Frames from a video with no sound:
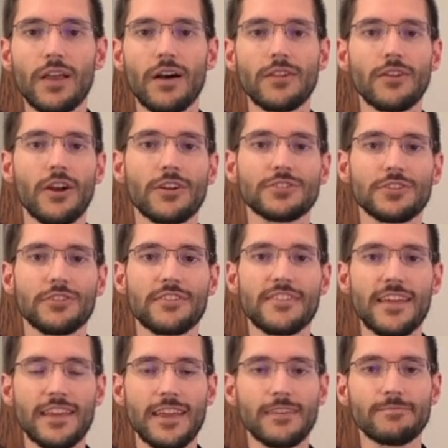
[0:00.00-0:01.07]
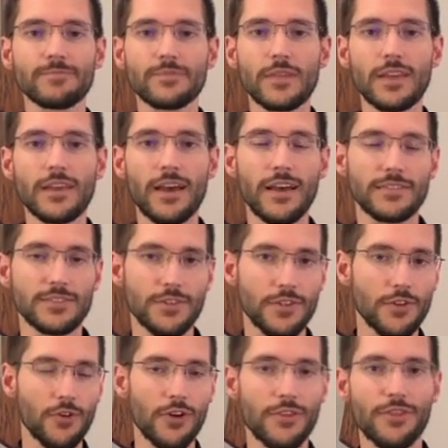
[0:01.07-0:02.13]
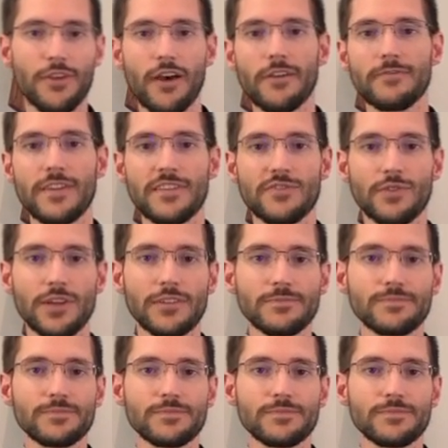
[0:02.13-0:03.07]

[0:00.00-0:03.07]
a larger city to the north of Israel.